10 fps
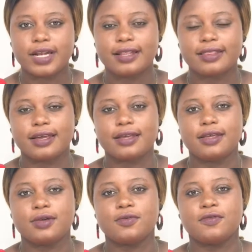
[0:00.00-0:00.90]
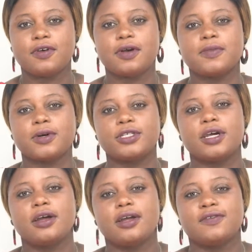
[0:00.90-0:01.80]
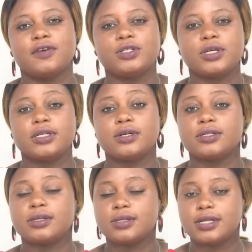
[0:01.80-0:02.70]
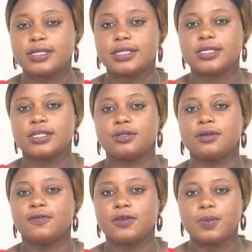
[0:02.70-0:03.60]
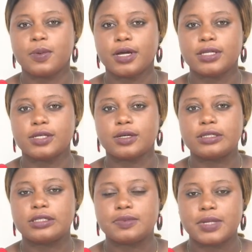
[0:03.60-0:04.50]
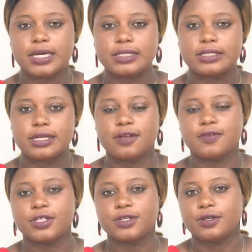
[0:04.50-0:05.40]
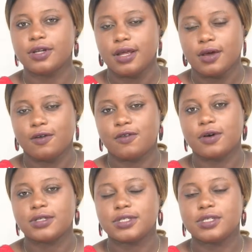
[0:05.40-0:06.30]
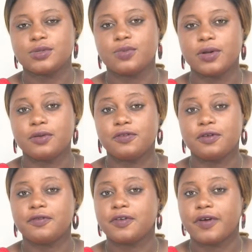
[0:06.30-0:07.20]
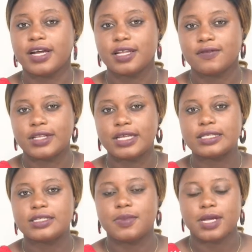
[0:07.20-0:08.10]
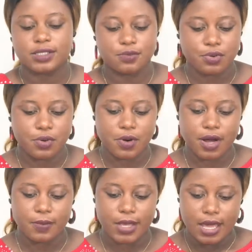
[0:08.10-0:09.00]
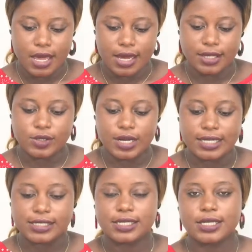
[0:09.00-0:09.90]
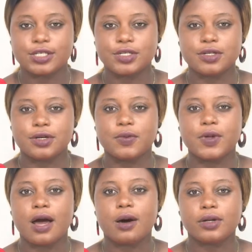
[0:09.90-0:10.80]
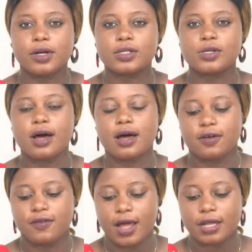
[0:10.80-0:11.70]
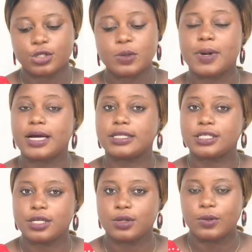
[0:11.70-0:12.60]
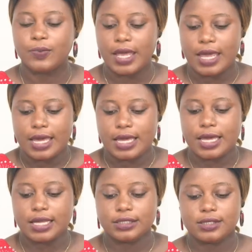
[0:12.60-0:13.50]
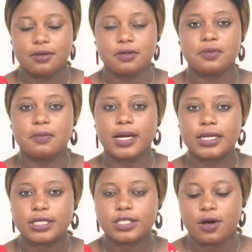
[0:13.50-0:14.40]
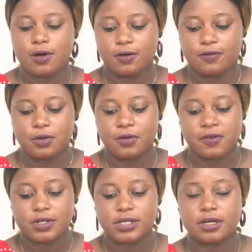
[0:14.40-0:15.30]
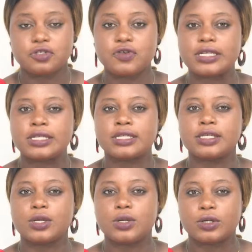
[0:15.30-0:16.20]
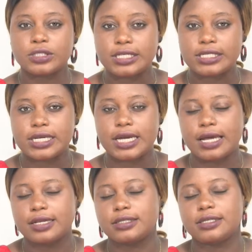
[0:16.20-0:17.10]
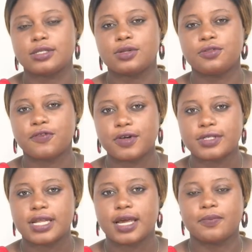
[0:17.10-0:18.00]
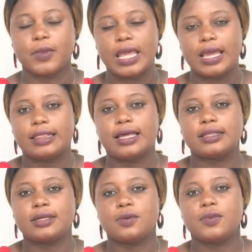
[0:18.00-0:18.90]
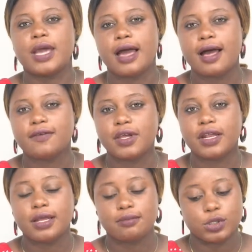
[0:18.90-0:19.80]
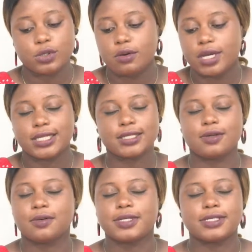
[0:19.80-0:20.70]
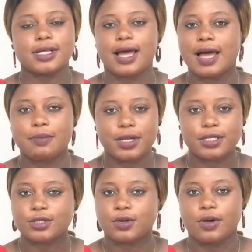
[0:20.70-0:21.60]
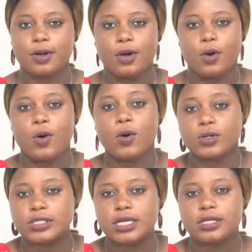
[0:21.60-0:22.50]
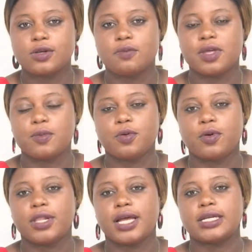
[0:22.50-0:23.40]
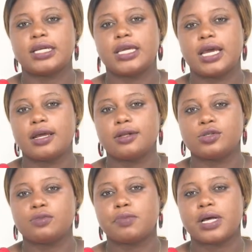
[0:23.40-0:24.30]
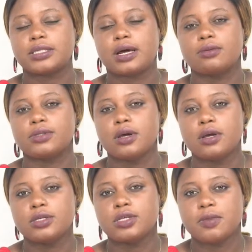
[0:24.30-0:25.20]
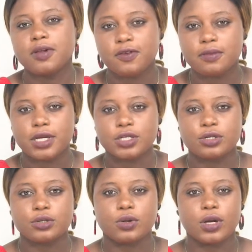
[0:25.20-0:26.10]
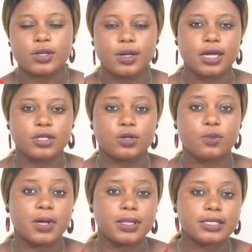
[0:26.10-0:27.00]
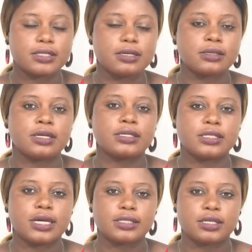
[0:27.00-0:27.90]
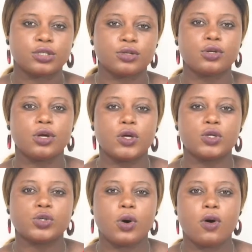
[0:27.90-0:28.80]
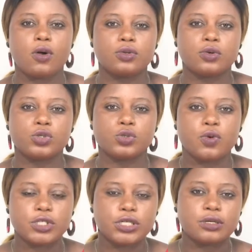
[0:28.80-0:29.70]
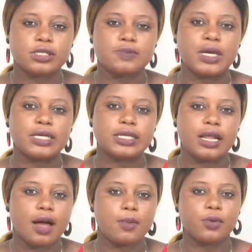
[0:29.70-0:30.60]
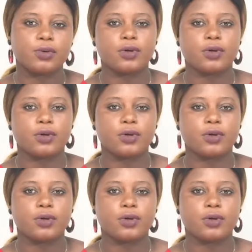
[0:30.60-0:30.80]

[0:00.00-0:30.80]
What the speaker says: and thank you very much for joining us on today's edition of Viewpoint on DBS Television. Of course, it is one of your favorite evening debate program. In tonight's edition, we are honored to have Achu Magchinyo. He is the manager of Universal Transit Logistics, and it is not the first time that we are having him. So it is always our pleasure hosting some people that are here to pass out some information or education, or better still sensitization to all those watching us, be it in Cameroon or